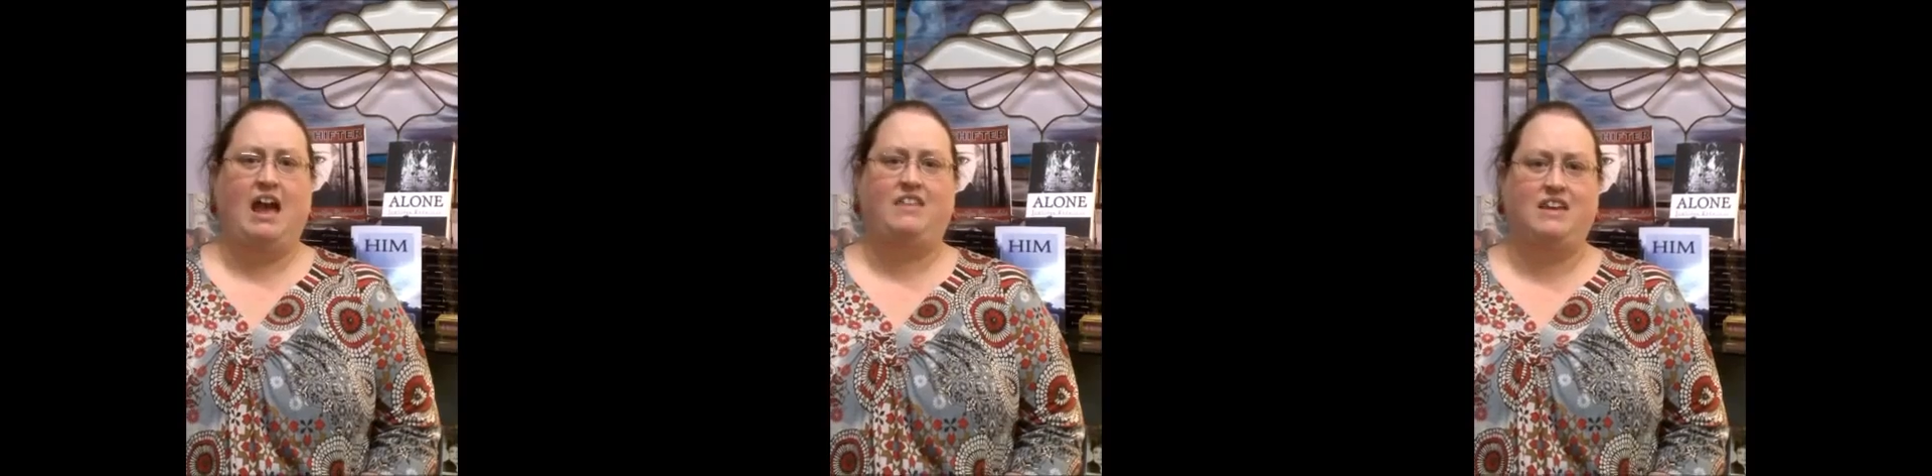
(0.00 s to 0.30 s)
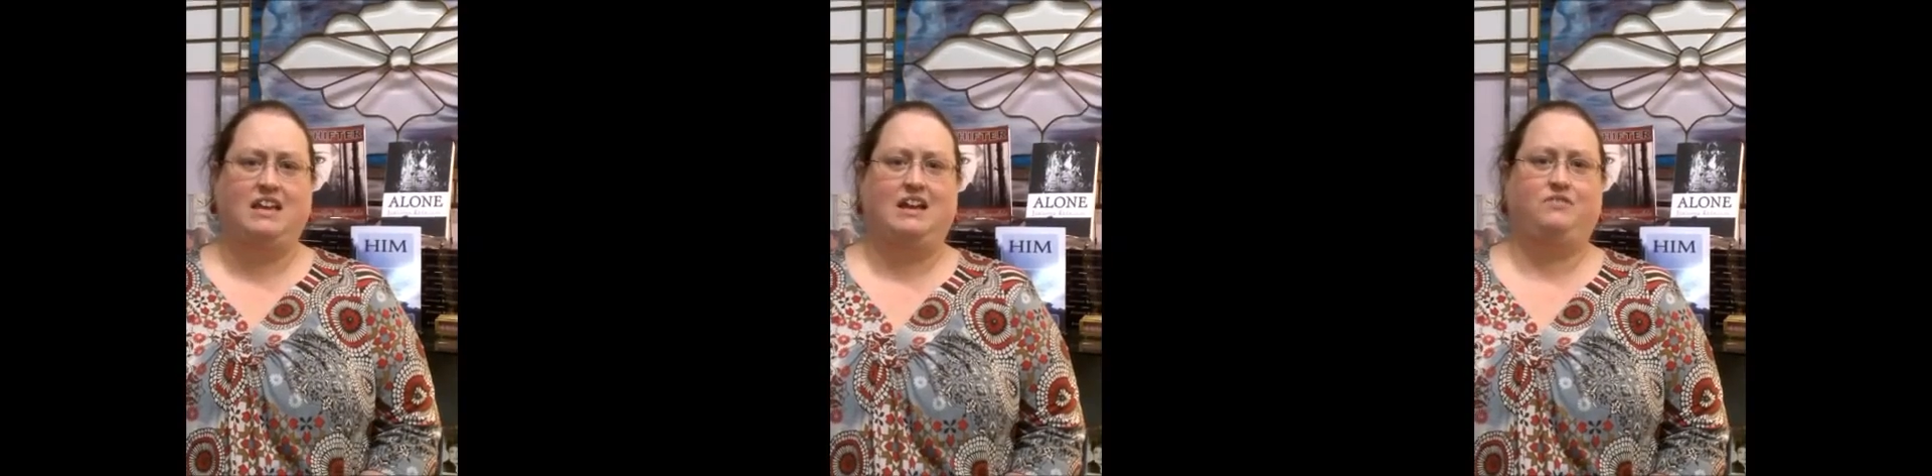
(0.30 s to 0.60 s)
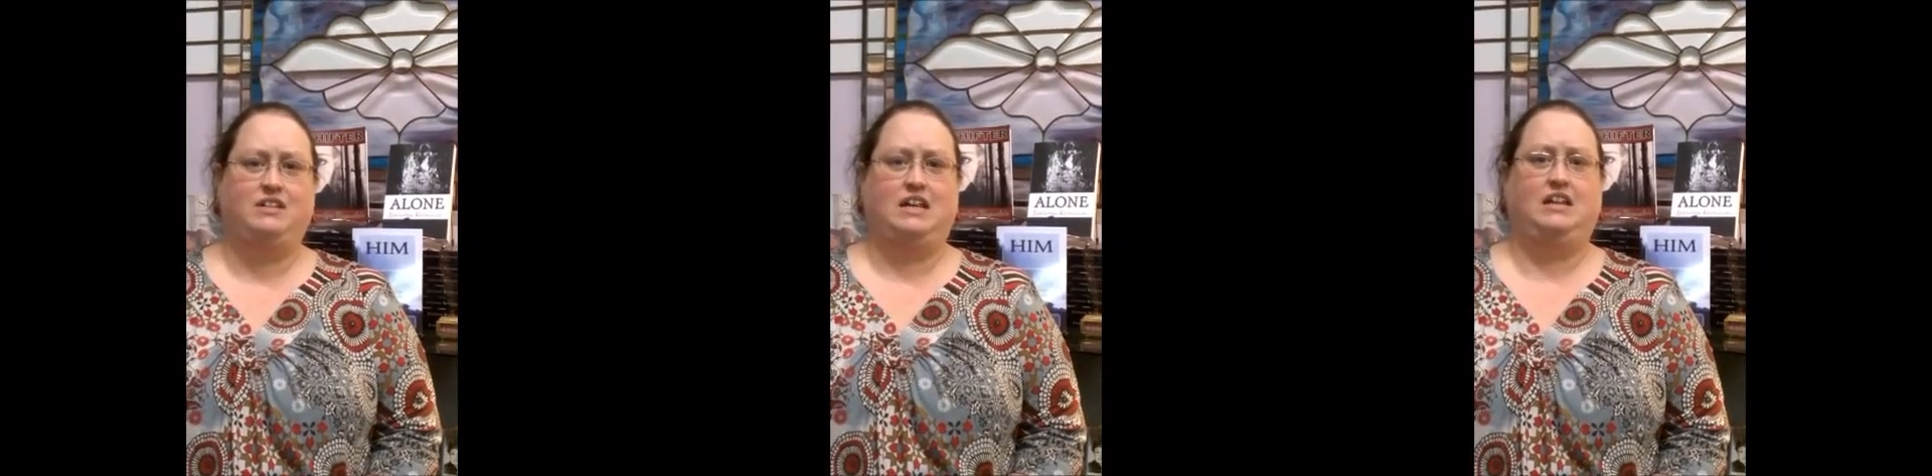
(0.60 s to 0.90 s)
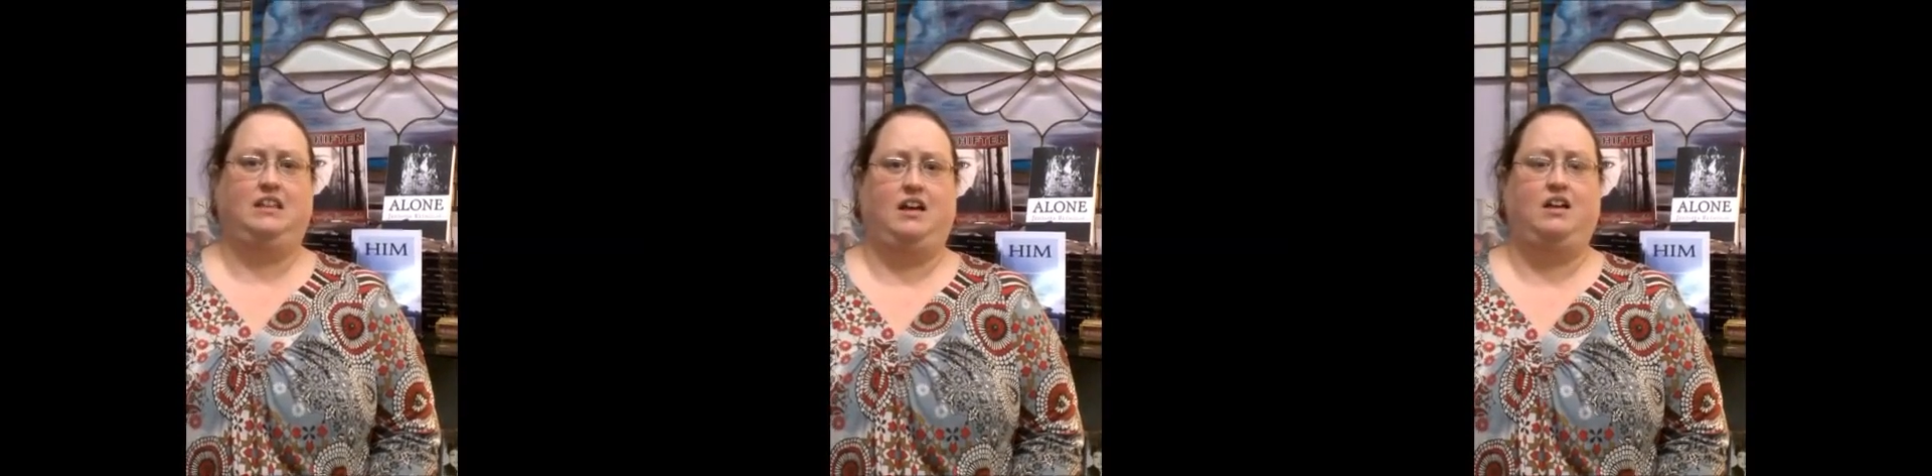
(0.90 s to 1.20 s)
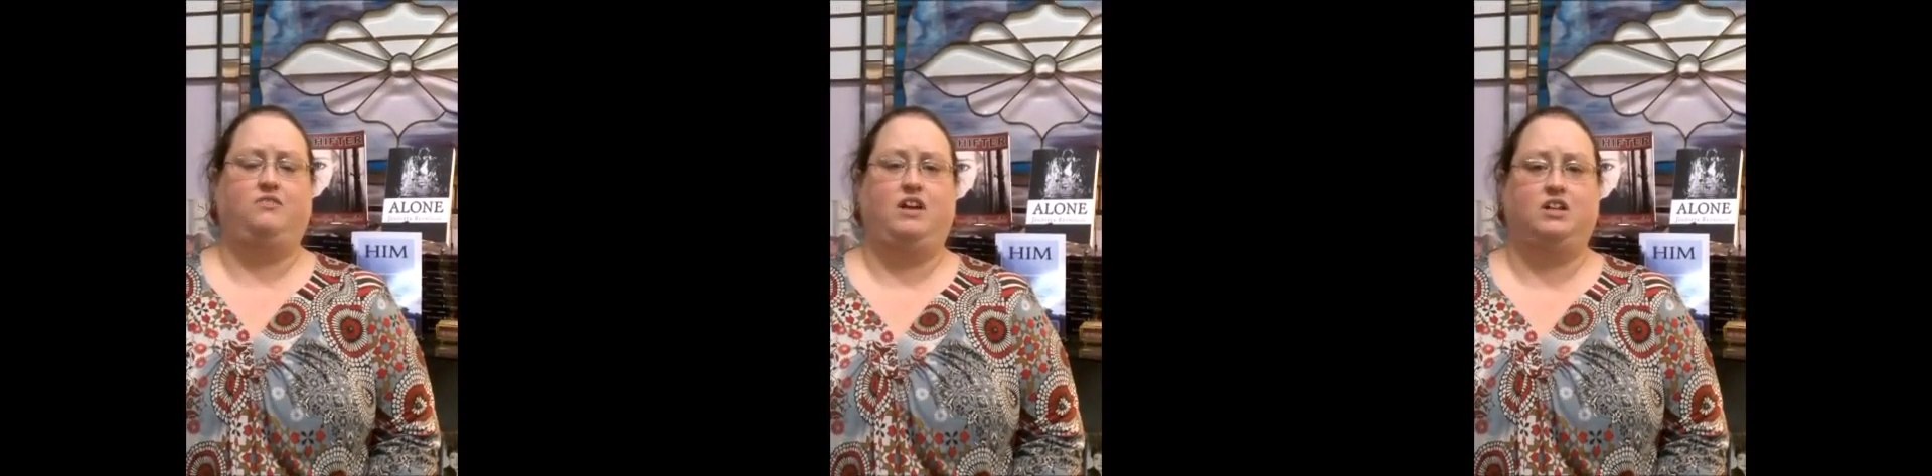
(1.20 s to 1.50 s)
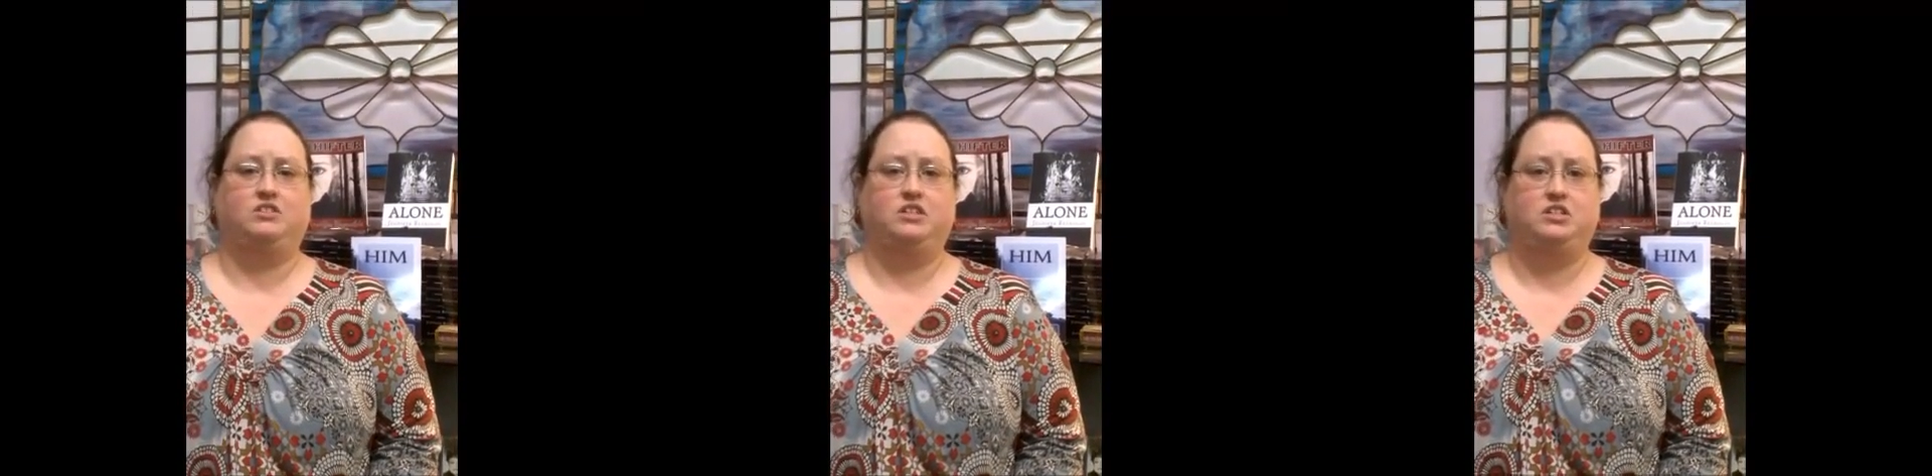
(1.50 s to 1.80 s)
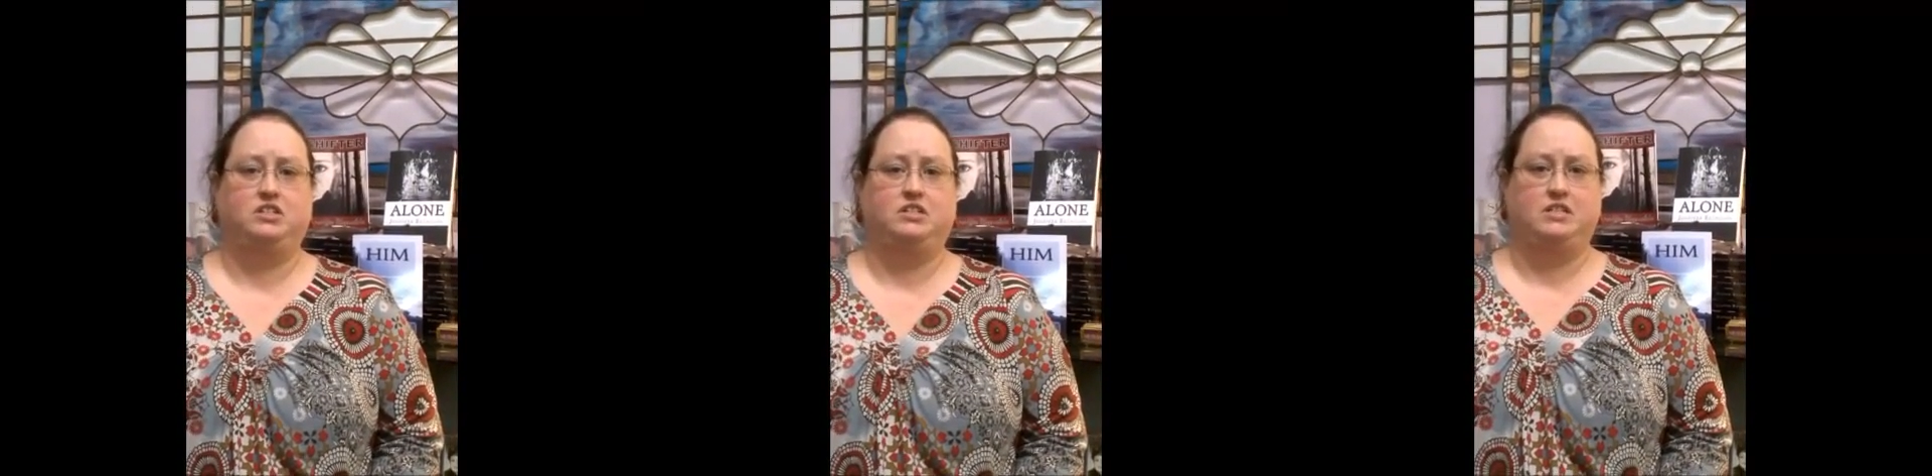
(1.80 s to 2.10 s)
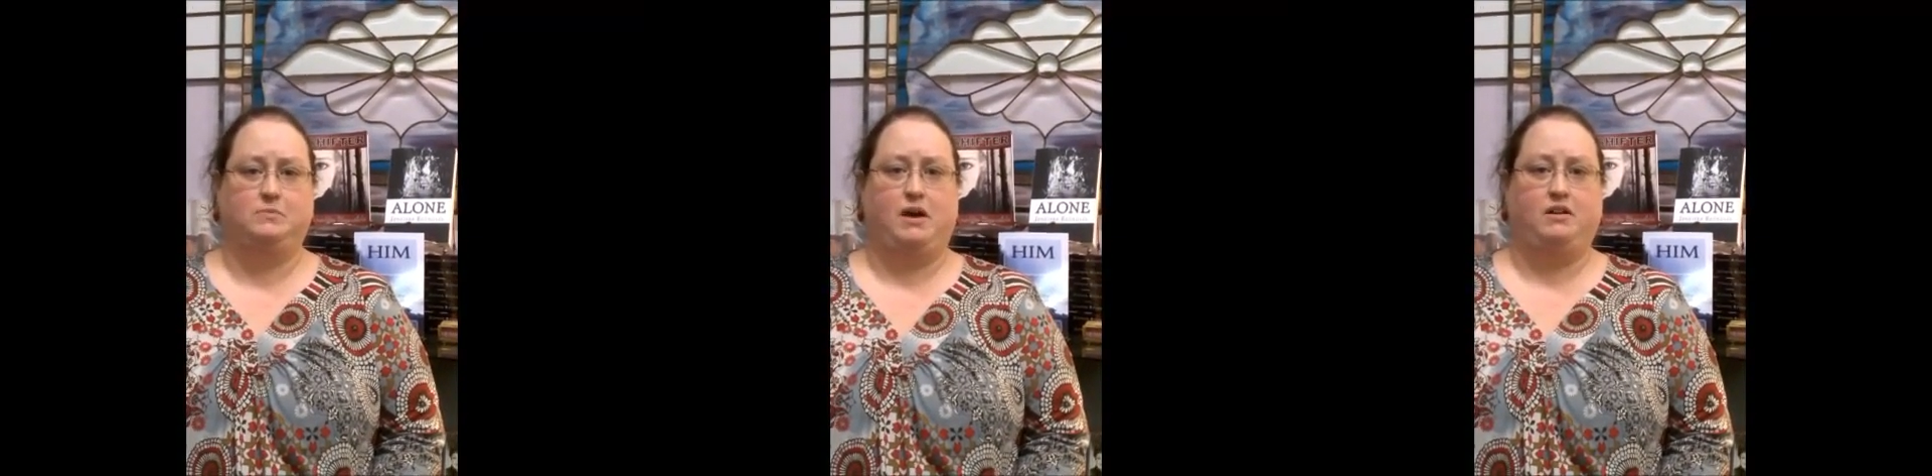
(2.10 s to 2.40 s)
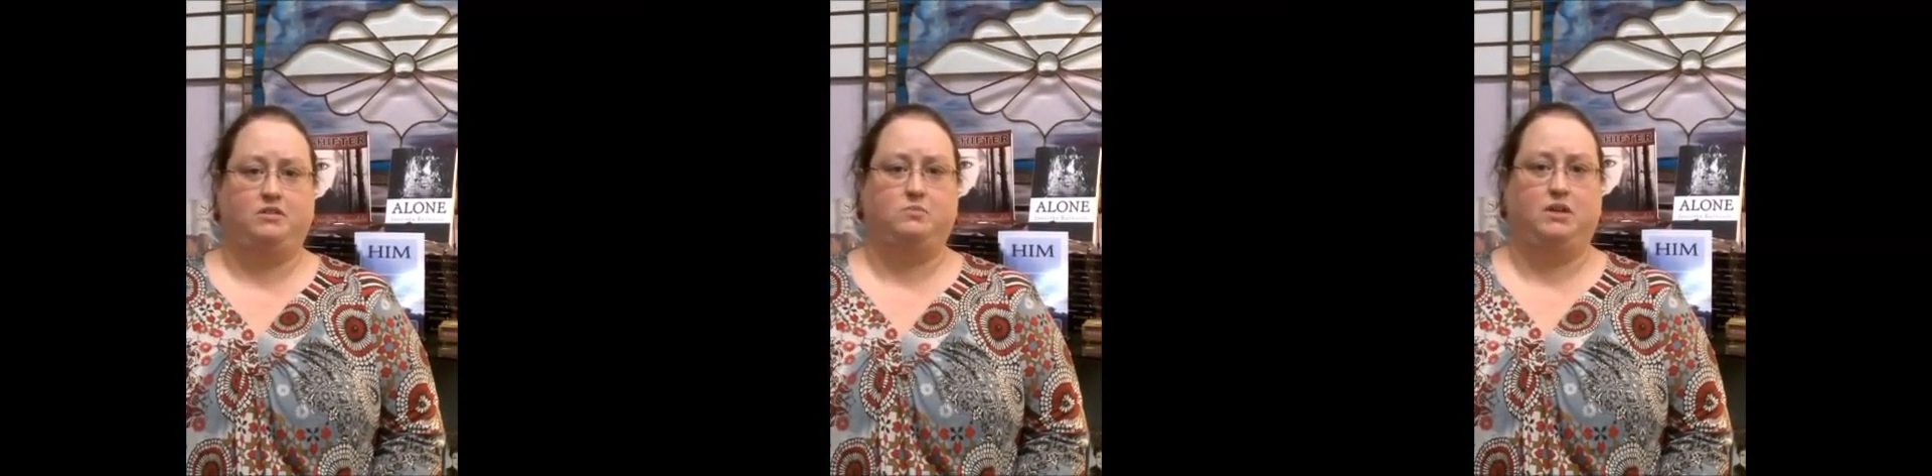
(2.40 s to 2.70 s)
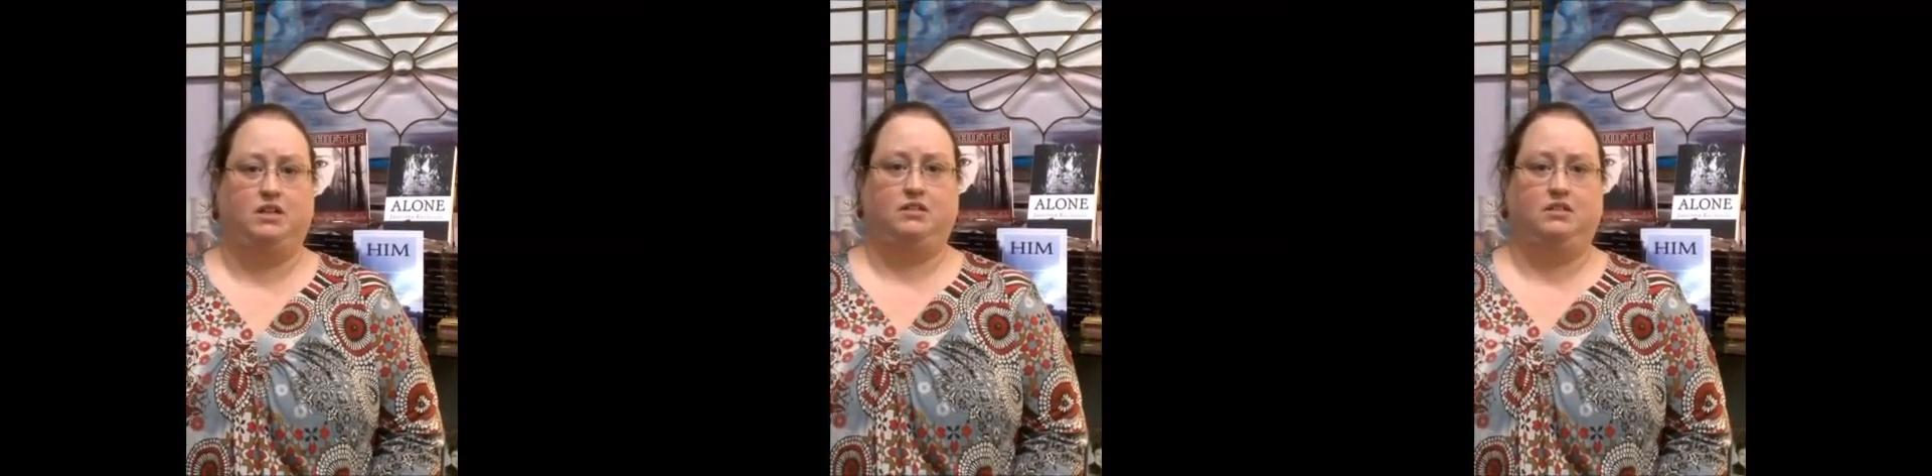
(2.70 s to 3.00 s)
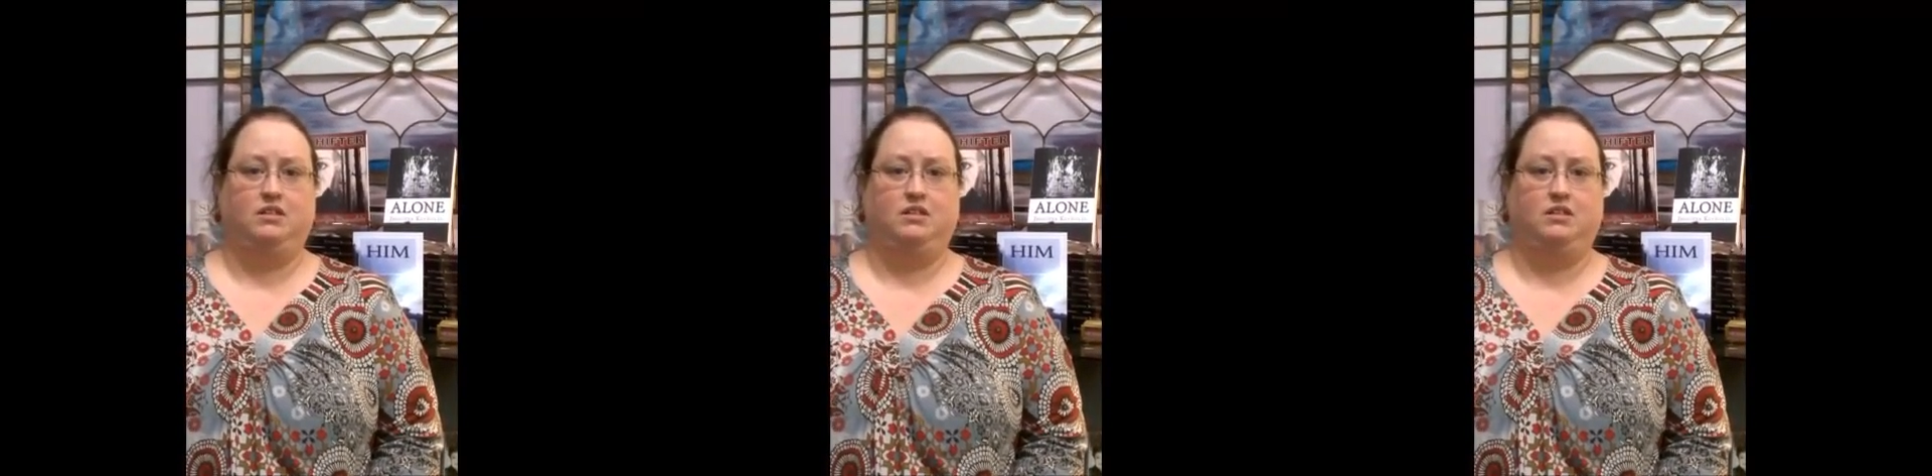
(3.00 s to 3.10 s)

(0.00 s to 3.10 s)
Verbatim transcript: I think everyday life actually just inspires me.